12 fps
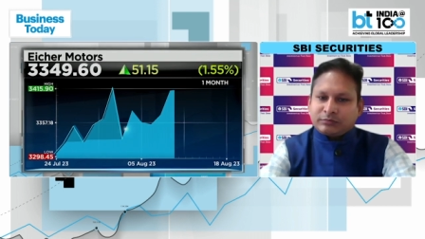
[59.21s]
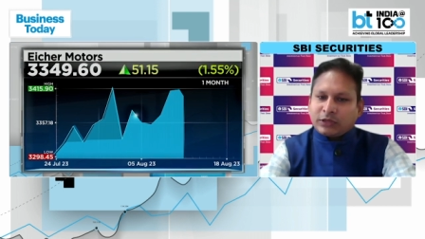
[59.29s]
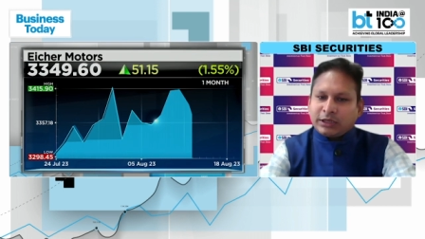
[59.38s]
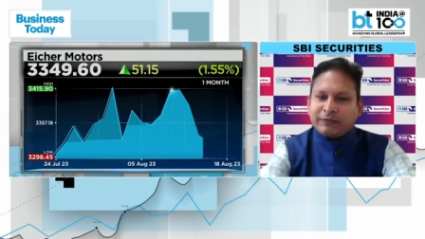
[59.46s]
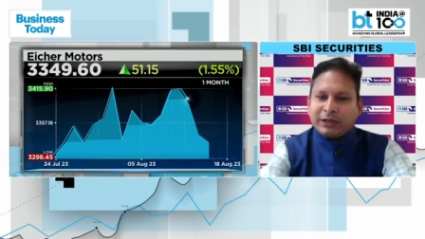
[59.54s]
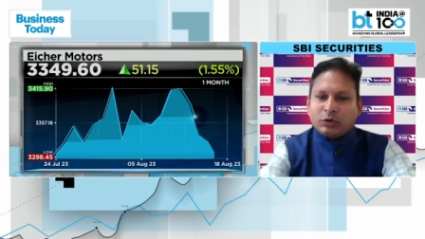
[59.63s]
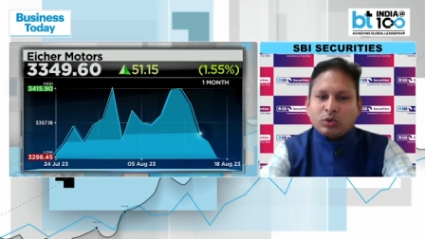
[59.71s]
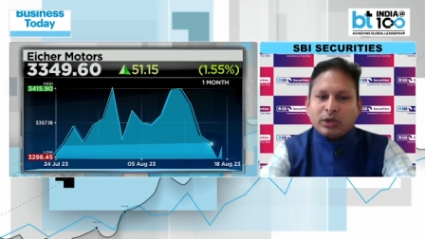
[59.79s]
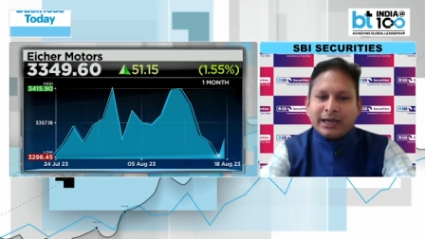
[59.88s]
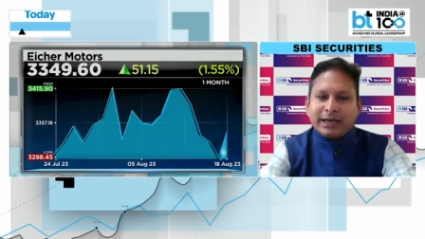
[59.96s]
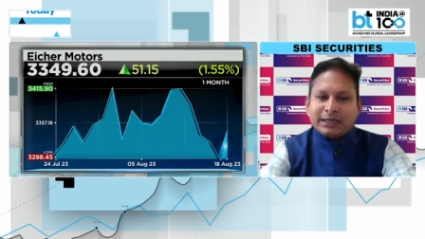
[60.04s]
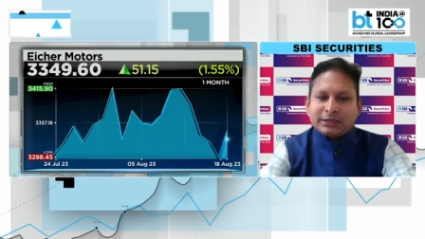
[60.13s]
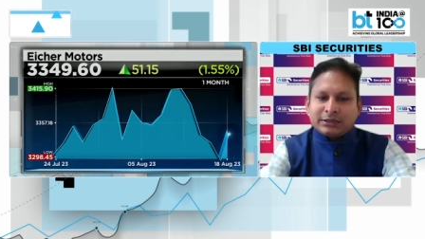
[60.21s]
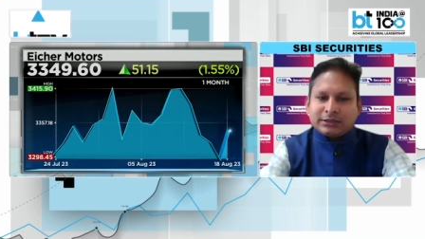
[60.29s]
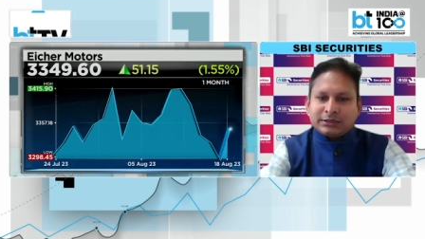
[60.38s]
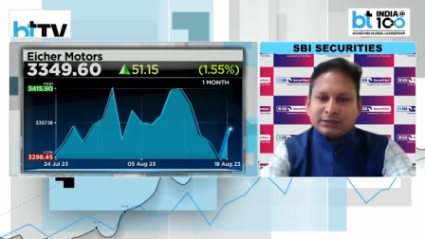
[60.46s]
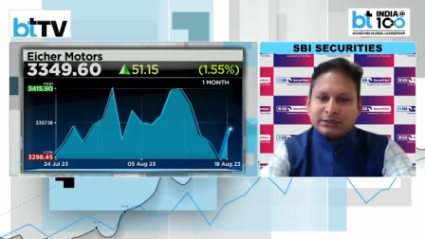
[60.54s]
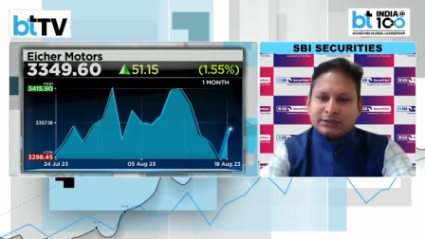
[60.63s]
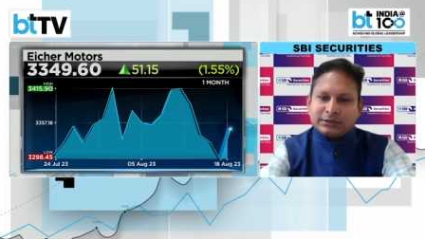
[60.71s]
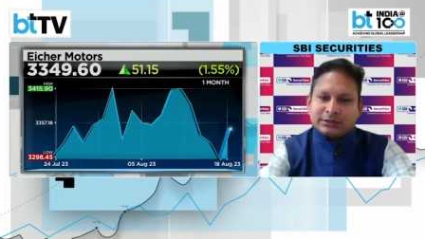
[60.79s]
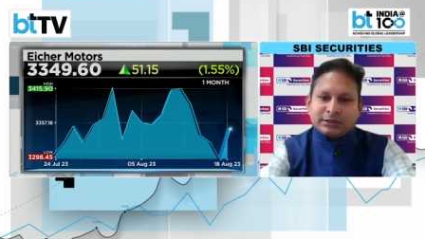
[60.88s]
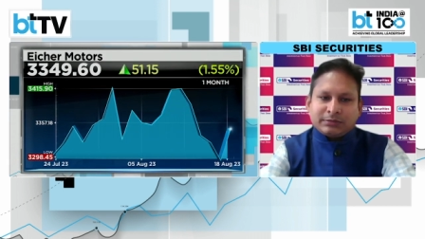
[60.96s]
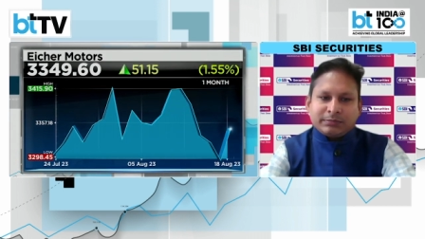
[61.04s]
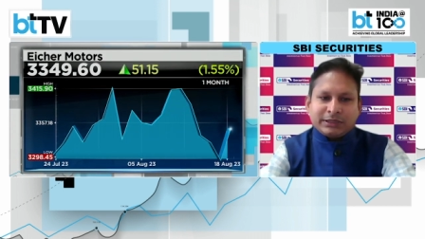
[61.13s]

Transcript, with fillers: if I look at uh, uh,